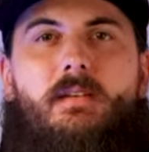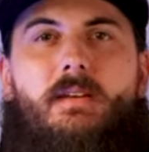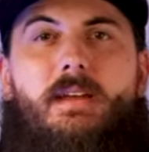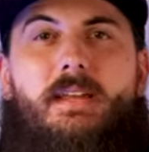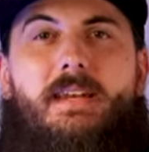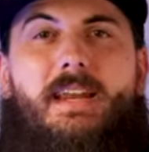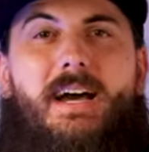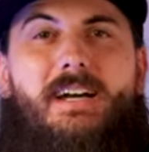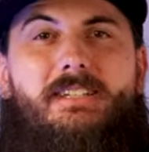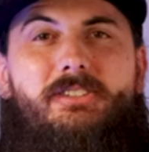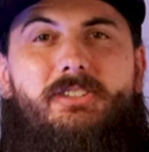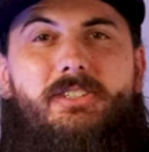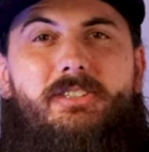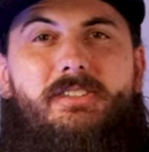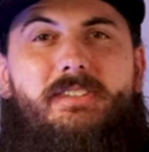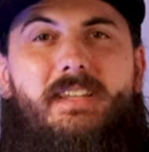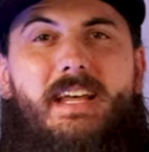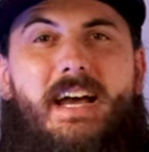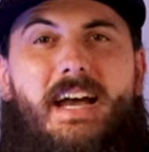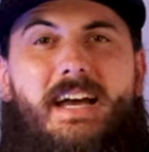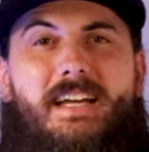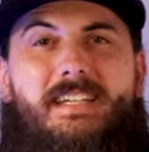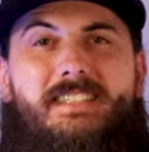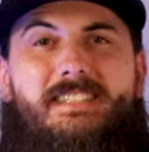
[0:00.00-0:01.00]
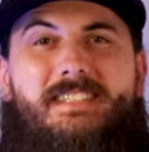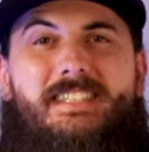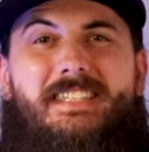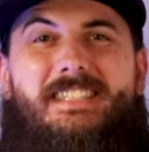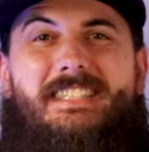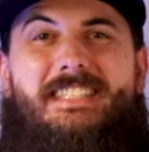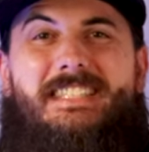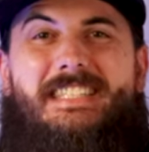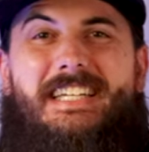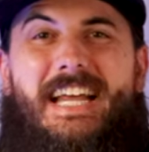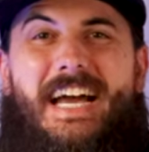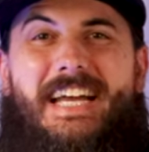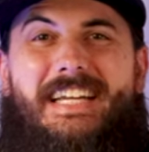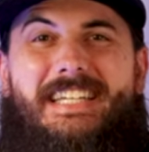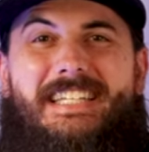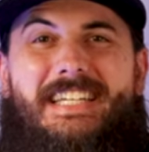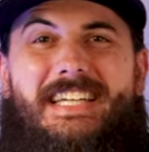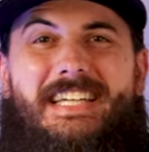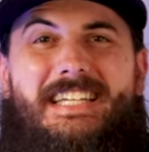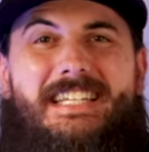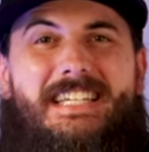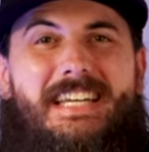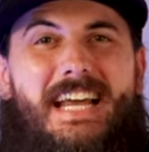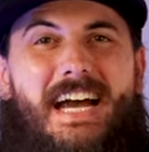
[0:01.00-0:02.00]
And not just that, since
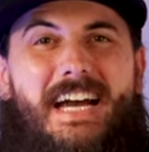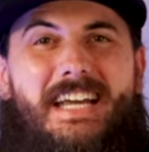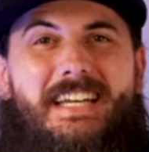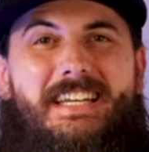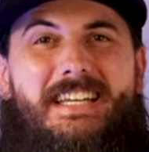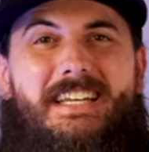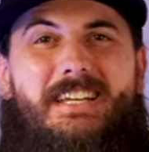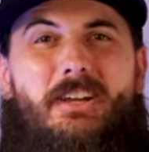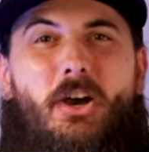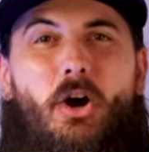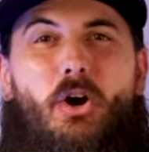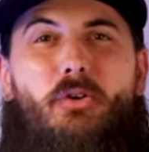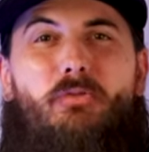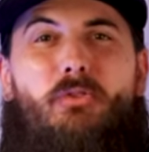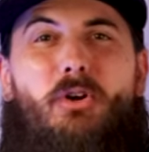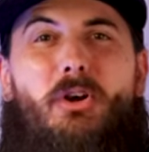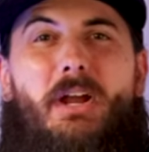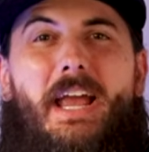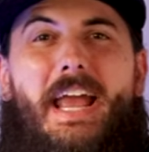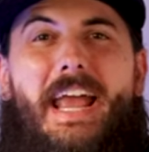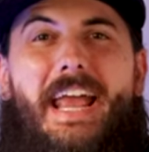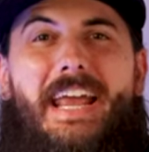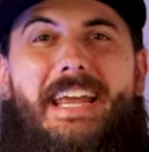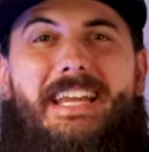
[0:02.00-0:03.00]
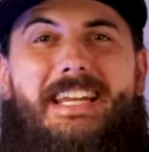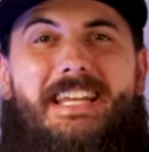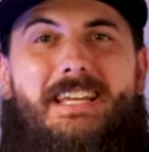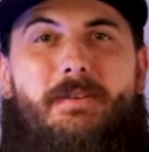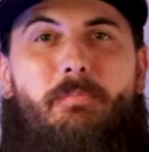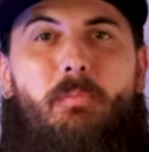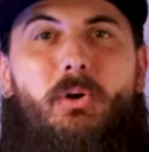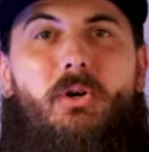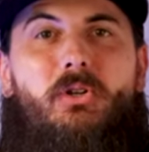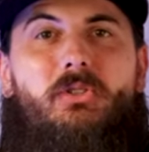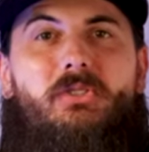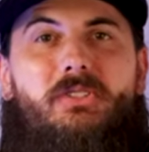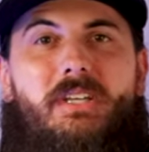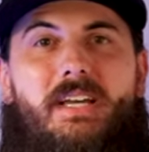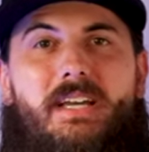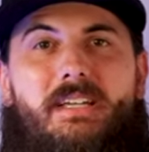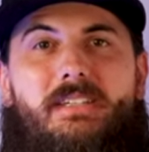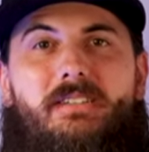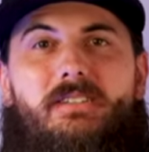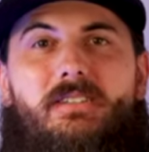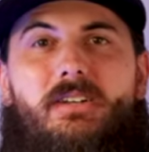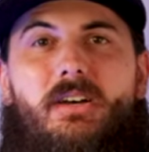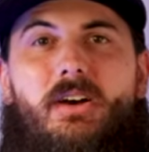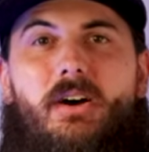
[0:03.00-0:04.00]
nineteen ninety, over eighty
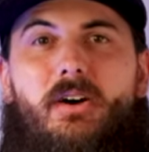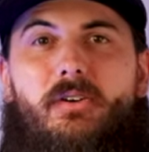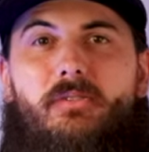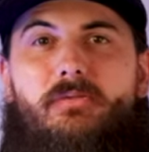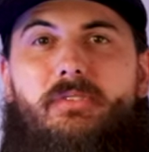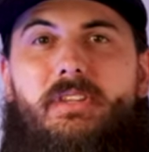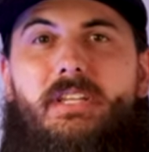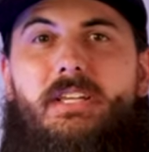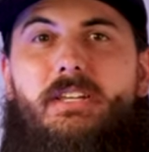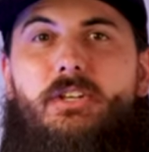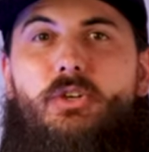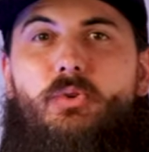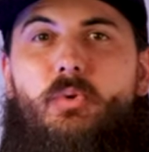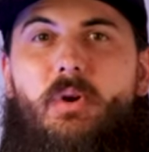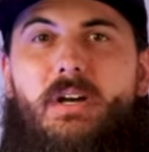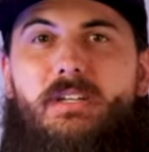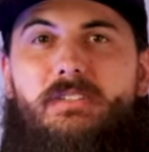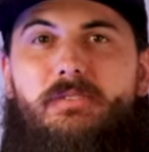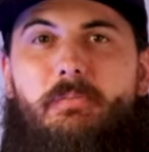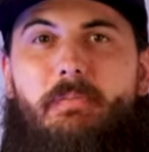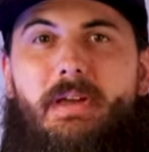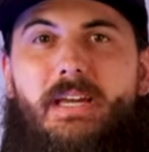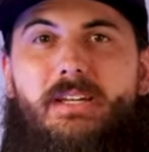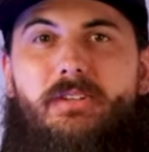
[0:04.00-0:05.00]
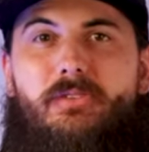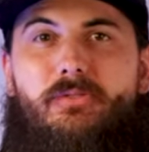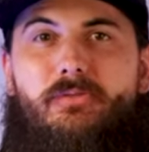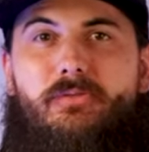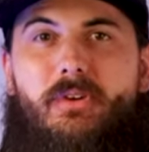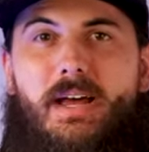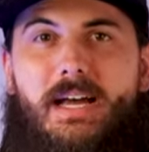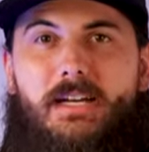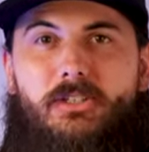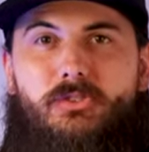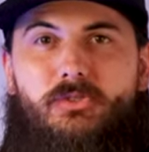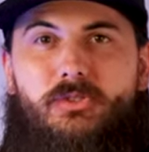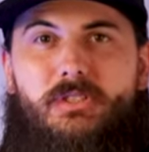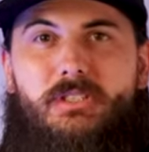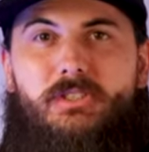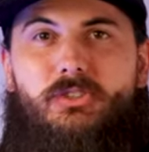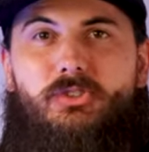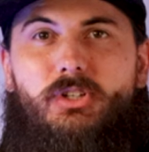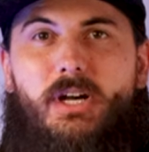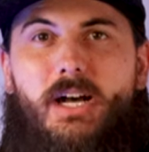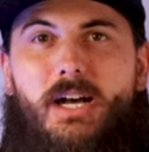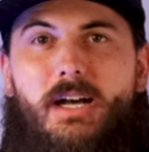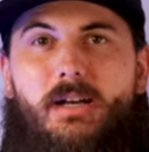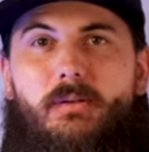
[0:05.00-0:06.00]
percent of the U S manufacturing
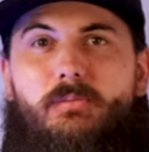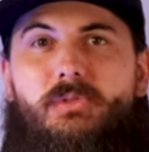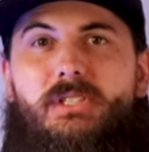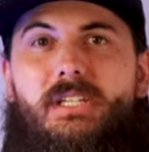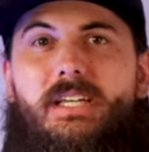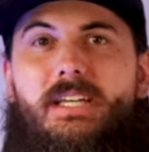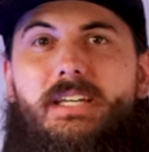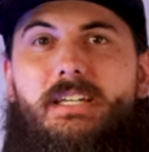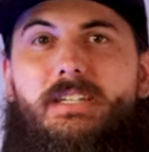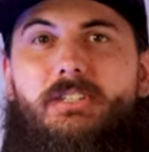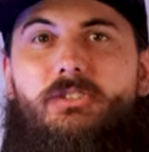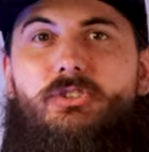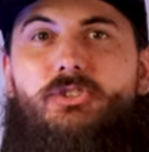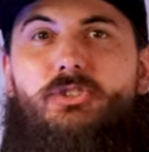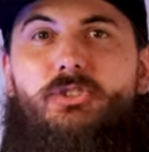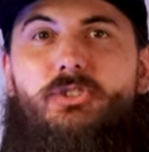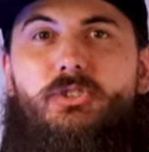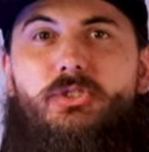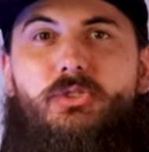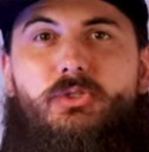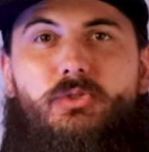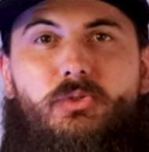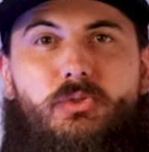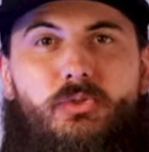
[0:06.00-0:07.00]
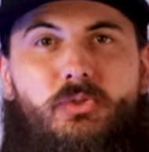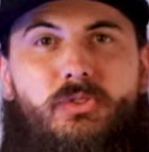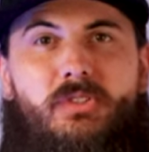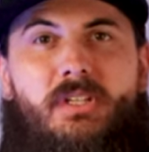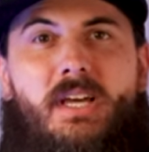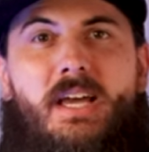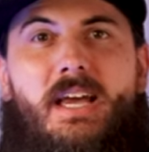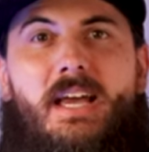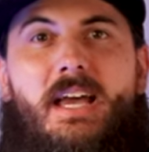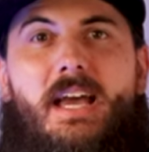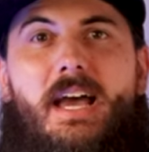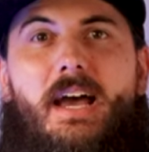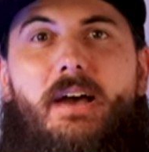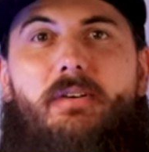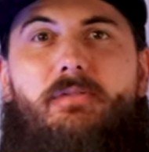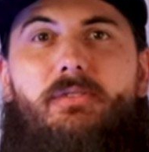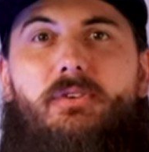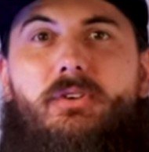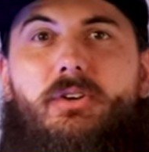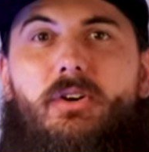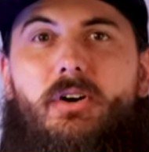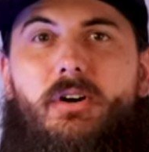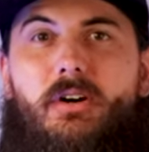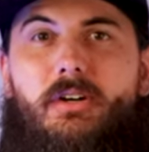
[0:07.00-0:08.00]
jobs in shoes
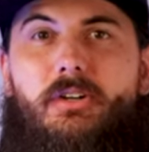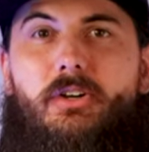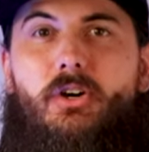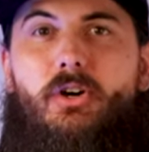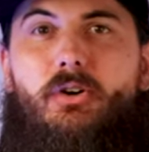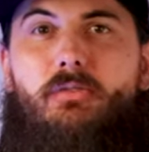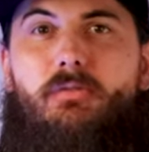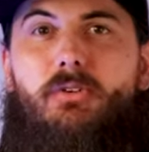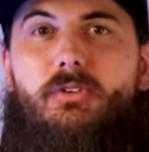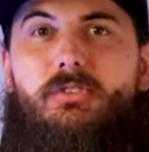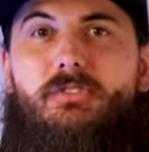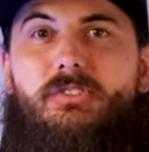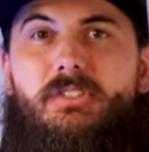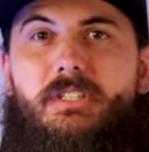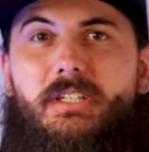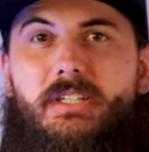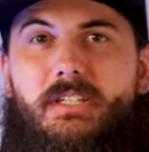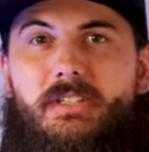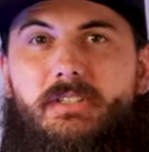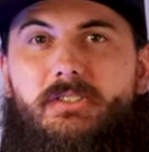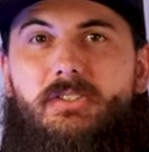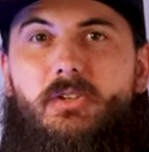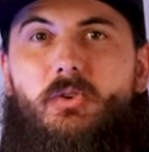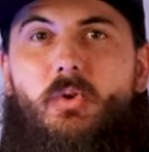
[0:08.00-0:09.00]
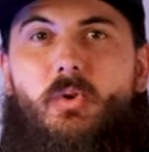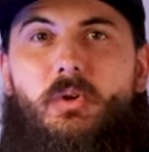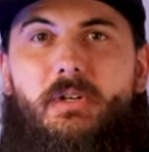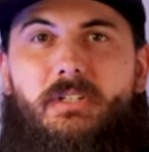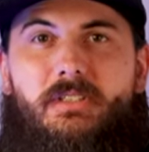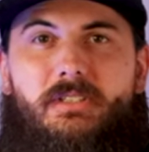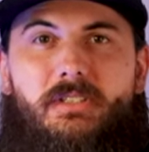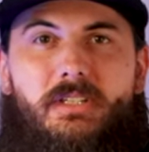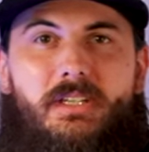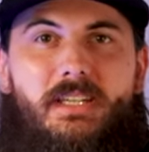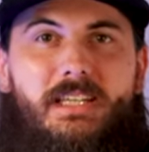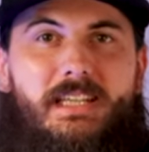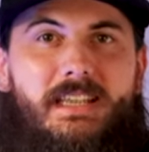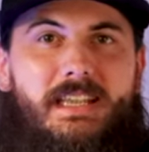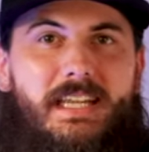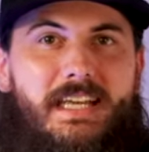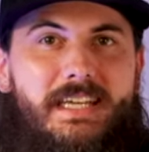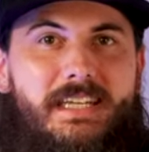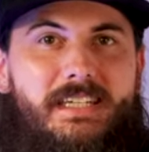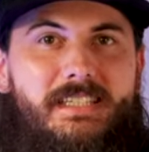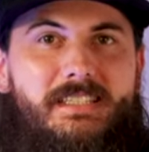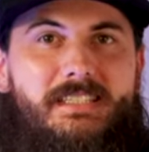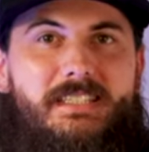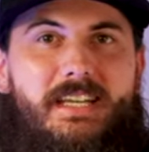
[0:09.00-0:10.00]
have gone overseas, according to the
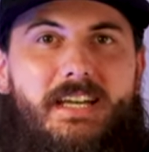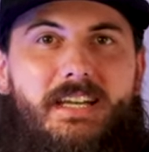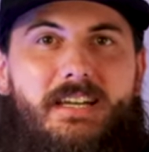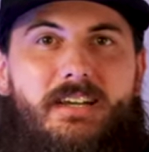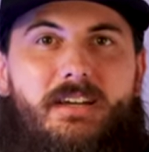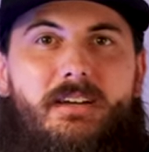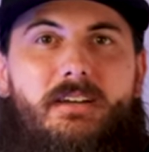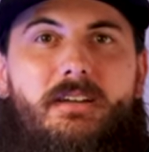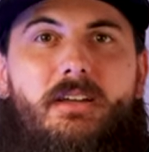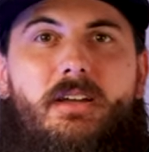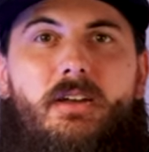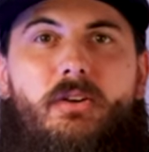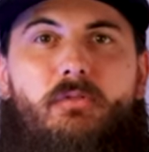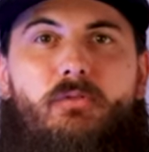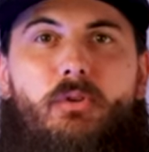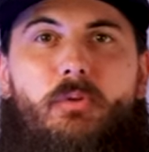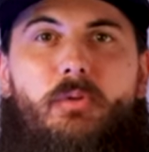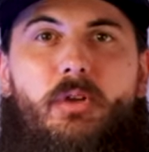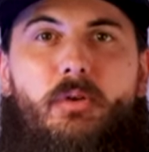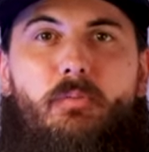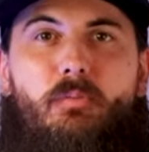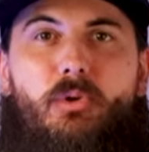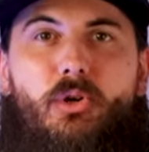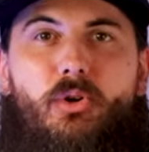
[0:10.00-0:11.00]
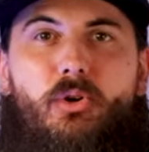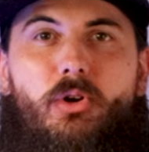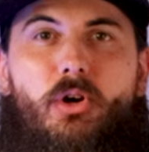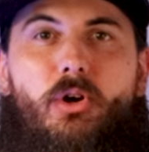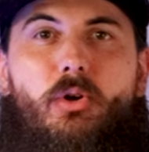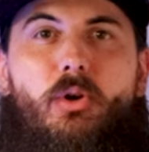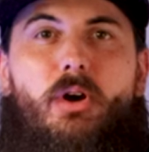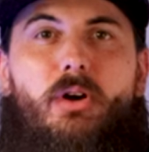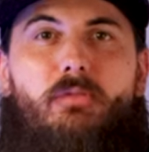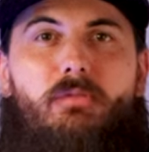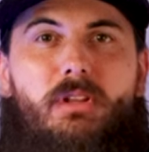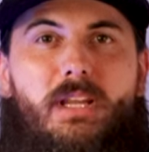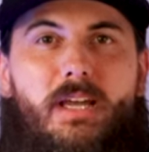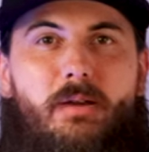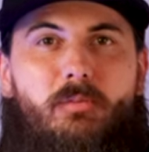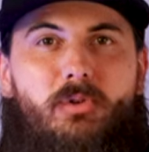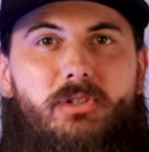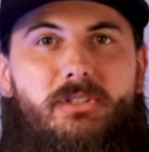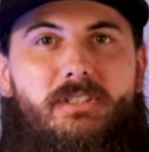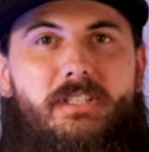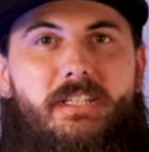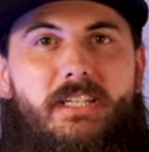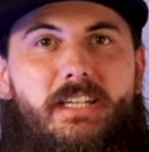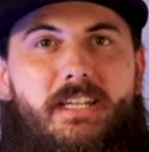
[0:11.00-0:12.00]
latest data from the Bureau of
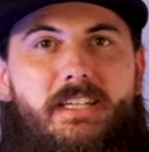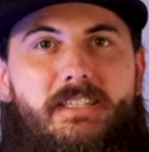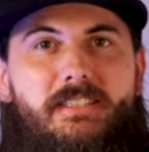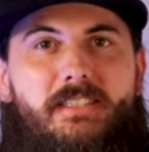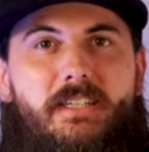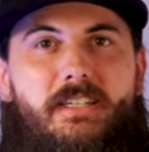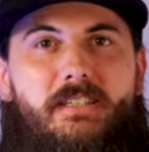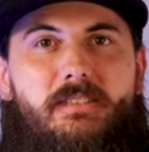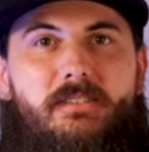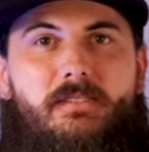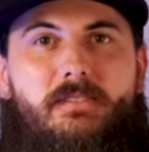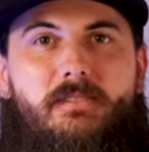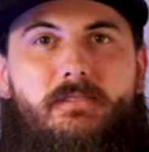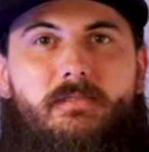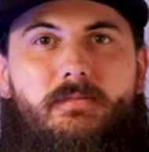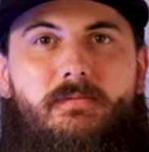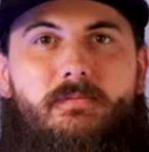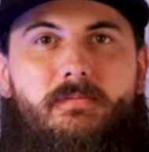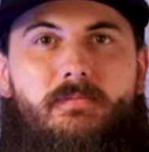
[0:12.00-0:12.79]
Labor Statistics.